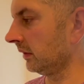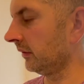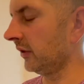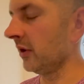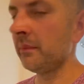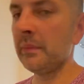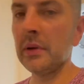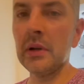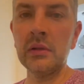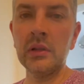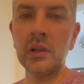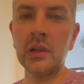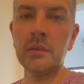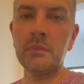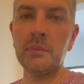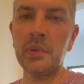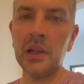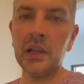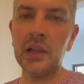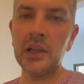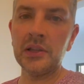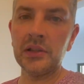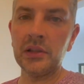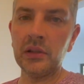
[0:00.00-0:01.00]
you're building a
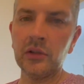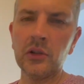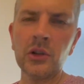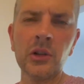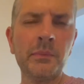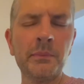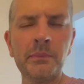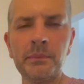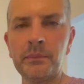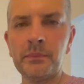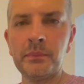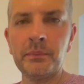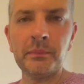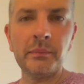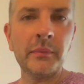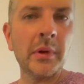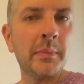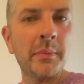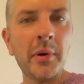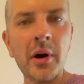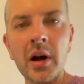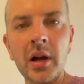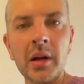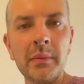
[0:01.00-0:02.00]
place and you've got
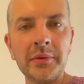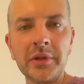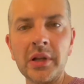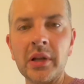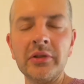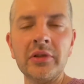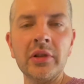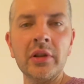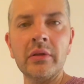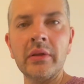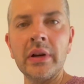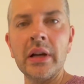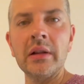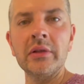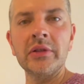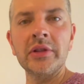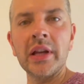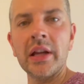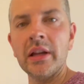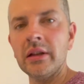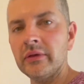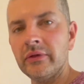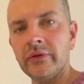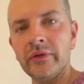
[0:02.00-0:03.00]
pipes underground,
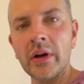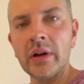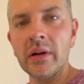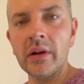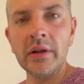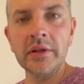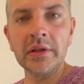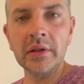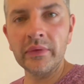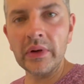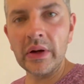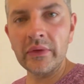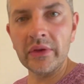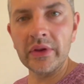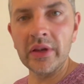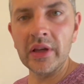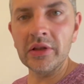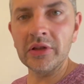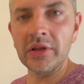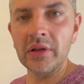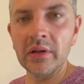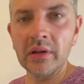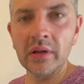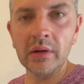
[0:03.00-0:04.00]
take photos of everything
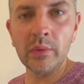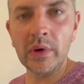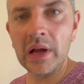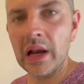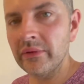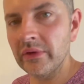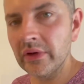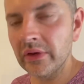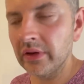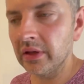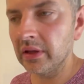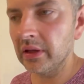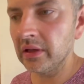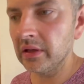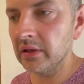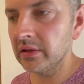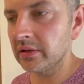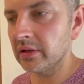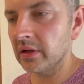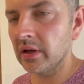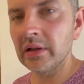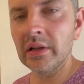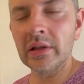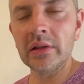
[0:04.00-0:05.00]
so you know where everything
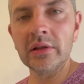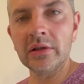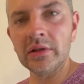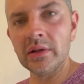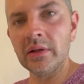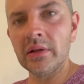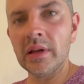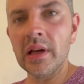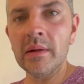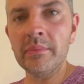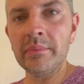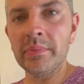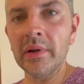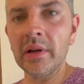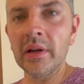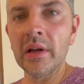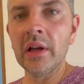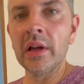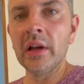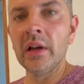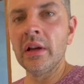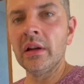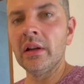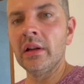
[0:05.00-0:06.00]
is. I didn't do that,
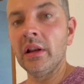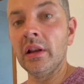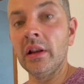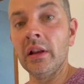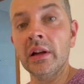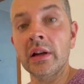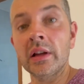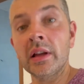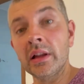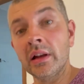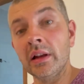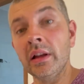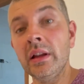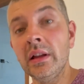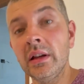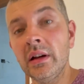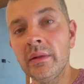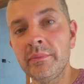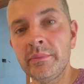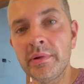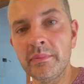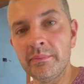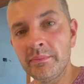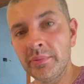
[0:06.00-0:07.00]
but luckily
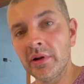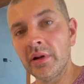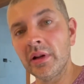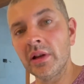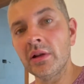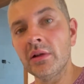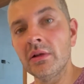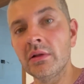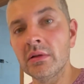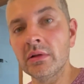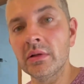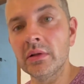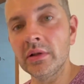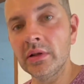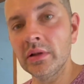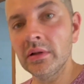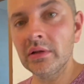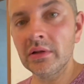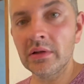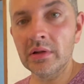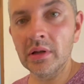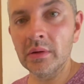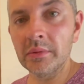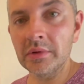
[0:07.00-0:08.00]
I've been putting it all on
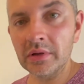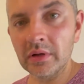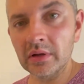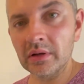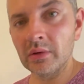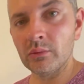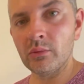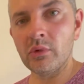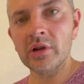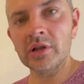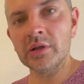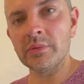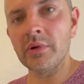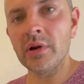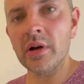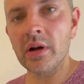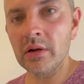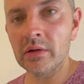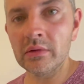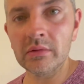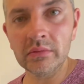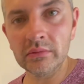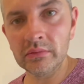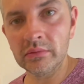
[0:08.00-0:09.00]
YouTube, so I can watch my
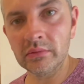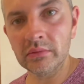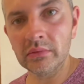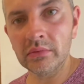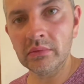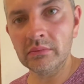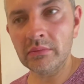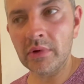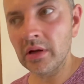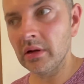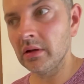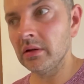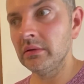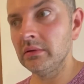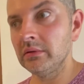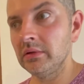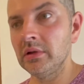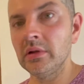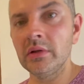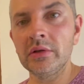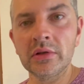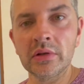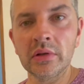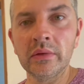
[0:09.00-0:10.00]
own
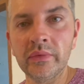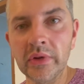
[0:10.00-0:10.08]
YouTube